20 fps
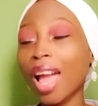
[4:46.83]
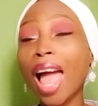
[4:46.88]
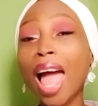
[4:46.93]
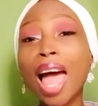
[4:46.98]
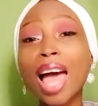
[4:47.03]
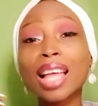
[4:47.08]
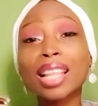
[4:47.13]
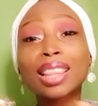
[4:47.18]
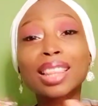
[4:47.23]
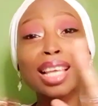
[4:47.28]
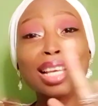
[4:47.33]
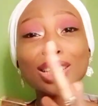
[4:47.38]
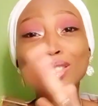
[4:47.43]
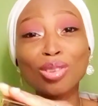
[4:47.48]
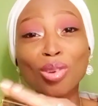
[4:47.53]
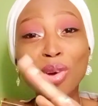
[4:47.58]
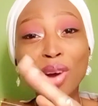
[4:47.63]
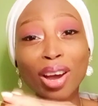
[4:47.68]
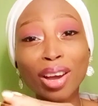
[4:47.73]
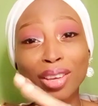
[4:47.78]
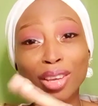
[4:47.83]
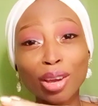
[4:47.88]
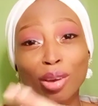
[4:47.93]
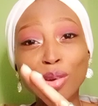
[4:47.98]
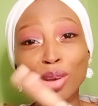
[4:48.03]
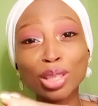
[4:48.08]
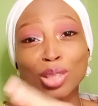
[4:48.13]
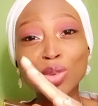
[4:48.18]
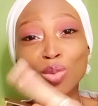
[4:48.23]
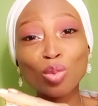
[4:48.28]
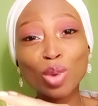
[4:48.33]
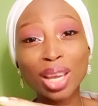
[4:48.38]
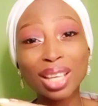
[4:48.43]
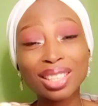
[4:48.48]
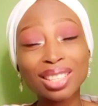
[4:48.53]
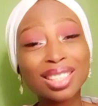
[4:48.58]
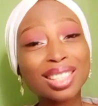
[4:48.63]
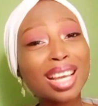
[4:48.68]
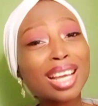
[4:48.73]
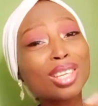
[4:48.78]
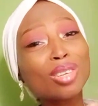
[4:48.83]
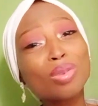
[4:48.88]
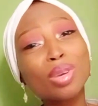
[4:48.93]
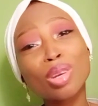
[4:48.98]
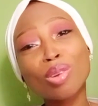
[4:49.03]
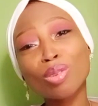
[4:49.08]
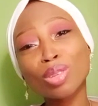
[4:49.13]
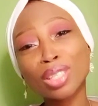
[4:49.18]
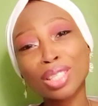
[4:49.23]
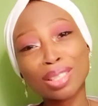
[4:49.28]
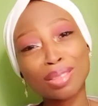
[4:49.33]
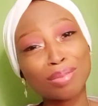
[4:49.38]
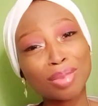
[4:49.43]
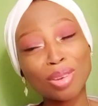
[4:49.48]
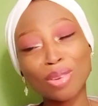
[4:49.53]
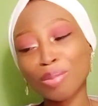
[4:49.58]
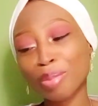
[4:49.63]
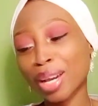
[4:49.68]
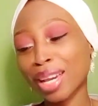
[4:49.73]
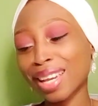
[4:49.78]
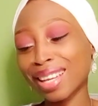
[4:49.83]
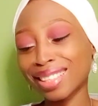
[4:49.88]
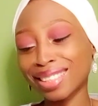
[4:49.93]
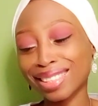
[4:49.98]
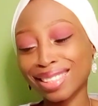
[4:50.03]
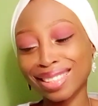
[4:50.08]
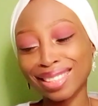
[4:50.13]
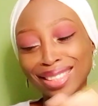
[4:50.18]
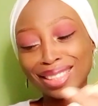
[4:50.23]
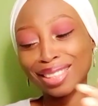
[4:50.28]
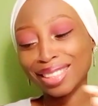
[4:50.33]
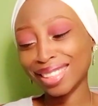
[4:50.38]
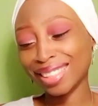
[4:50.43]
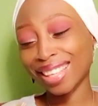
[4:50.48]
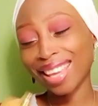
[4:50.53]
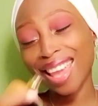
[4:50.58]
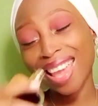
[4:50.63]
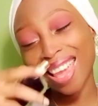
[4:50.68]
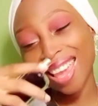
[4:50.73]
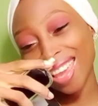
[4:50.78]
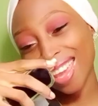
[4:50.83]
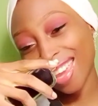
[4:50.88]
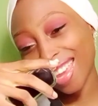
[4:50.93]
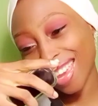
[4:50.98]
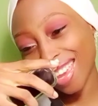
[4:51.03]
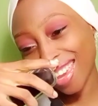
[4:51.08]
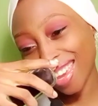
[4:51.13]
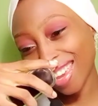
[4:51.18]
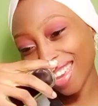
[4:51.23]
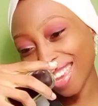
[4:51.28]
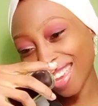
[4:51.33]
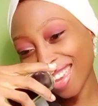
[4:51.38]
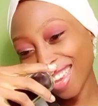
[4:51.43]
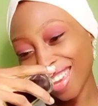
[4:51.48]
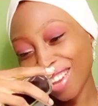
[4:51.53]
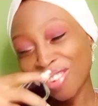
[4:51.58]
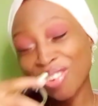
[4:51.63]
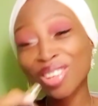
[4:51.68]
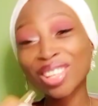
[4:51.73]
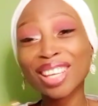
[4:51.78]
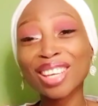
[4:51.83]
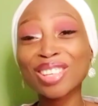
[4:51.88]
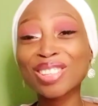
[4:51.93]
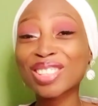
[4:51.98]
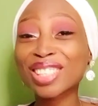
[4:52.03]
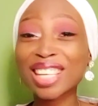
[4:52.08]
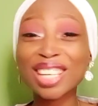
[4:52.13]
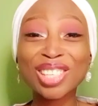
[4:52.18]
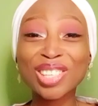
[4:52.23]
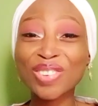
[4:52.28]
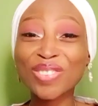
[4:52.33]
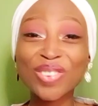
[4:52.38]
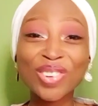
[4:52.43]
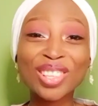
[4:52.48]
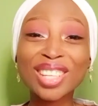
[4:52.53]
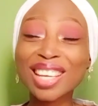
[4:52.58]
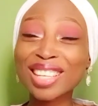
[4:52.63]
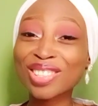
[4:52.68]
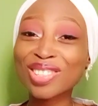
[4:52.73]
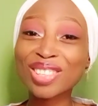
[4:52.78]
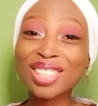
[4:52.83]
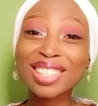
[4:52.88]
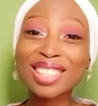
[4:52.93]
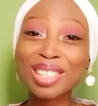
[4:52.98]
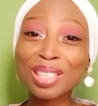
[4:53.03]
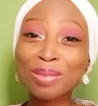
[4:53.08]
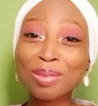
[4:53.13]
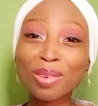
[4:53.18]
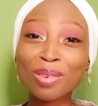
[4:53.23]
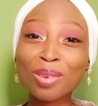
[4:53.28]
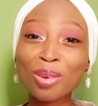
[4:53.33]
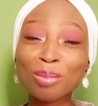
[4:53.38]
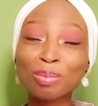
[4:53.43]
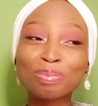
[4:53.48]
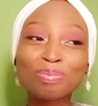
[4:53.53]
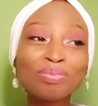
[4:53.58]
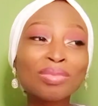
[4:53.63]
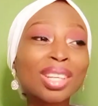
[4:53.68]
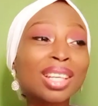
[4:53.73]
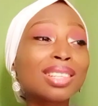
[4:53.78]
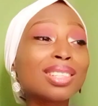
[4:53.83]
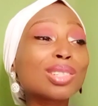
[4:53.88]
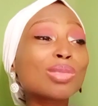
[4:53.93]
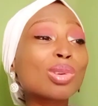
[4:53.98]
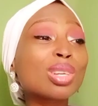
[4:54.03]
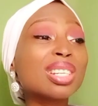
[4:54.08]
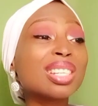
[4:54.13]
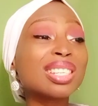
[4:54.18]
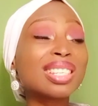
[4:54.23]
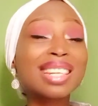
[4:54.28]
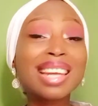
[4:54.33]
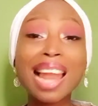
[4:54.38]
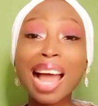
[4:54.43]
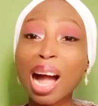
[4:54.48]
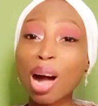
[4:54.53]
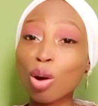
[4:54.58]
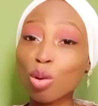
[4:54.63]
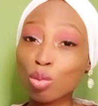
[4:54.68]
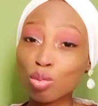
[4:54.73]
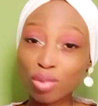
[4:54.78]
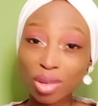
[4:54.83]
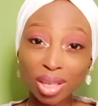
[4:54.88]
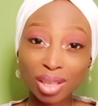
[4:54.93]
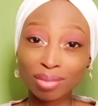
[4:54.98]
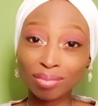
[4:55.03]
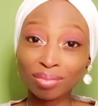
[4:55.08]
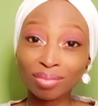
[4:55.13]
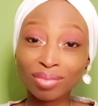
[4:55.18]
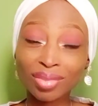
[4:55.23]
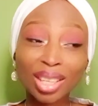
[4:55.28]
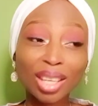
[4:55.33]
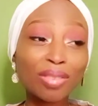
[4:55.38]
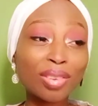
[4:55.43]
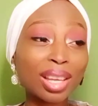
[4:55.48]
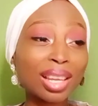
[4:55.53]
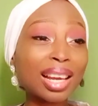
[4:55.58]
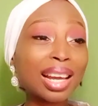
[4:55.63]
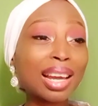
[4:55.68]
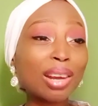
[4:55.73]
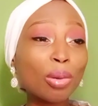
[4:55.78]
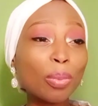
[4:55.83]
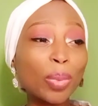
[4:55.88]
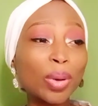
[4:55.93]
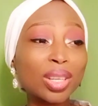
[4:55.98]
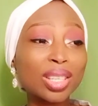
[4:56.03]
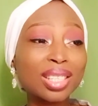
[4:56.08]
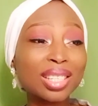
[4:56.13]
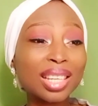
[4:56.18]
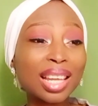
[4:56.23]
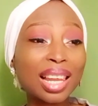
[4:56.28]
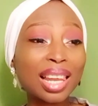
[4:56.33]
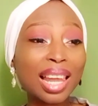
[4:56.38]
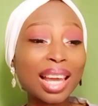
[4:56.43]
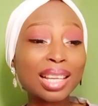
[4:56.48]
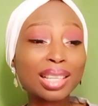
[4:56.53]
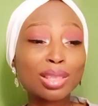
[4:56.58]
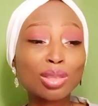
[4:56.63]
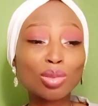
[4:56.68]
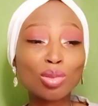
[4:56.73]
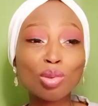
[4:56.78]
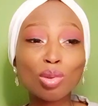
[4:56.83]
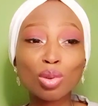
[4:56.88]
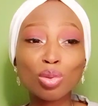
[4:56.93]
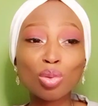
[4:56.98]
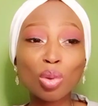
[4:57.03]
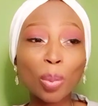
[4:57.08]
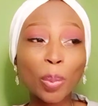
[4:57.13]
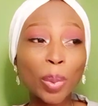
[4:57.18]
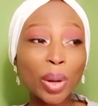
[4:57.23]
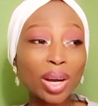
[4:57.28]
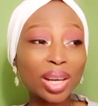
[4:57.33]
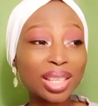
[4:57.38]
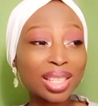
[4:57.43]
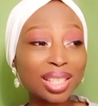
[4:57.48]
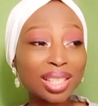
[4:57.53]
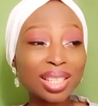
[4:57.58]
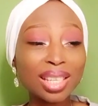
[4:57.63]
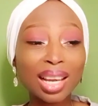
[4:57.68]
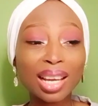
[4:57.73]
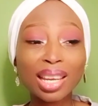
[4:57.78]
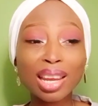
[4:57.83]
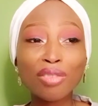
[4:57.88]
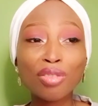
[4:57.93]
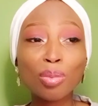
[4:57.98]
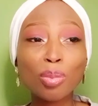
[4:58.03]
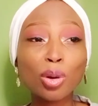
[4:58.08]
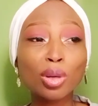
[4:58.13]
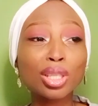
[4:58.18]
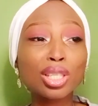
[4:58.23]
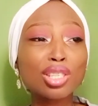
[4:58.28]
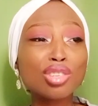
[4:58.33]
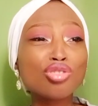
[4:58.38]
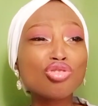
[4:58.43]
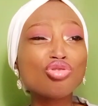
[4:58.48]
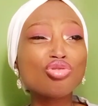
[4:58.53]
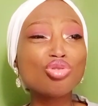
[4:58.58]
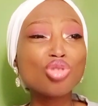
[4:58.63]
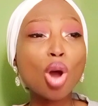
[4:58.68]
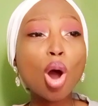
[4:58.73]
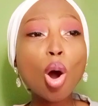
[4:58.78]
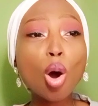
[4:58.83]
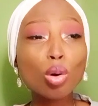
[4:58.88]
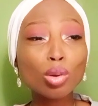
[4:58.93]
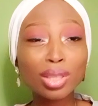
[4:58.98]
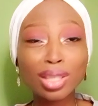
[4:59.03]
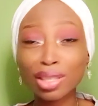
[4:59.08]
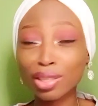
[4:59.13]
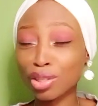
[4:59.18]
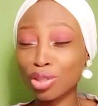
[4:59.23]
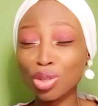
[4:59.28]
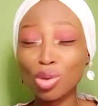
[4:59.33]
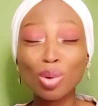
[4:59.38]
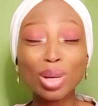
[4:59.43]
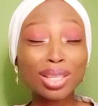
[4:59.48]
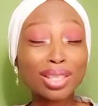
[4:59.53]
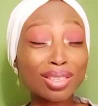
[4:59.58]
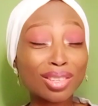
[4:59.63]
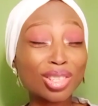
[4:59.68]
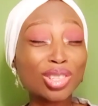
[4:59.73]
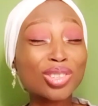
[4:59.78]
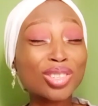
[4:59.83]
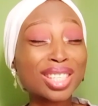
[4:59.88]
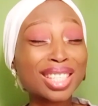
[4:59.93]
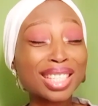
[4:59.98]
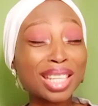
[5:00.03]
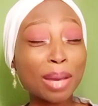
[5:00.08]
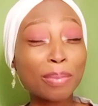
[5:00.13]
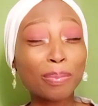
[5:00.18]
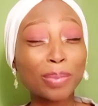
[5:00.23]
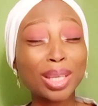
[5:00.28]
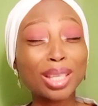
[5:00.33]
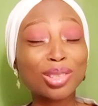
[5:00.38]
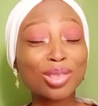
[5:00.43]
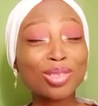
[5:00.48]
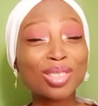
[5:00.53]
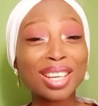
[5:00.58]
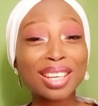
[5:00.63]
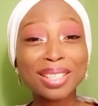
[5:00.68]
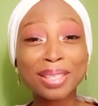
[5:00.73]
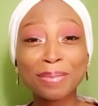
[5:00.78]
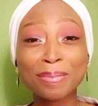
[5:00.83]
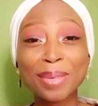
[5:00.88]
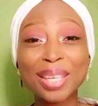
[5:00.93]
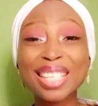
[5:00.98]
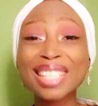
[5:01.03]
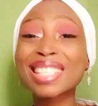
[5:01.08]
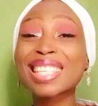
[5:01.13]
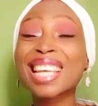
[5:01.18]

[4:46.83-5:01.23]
There's no how you're going to wear this that you will not smell. My auntie, eh? What are you searching for? There's nothing in this perfume. This one is loud. If you're that kind of person that likes to go to a party and everybody knows it's you as soon as you step into that space,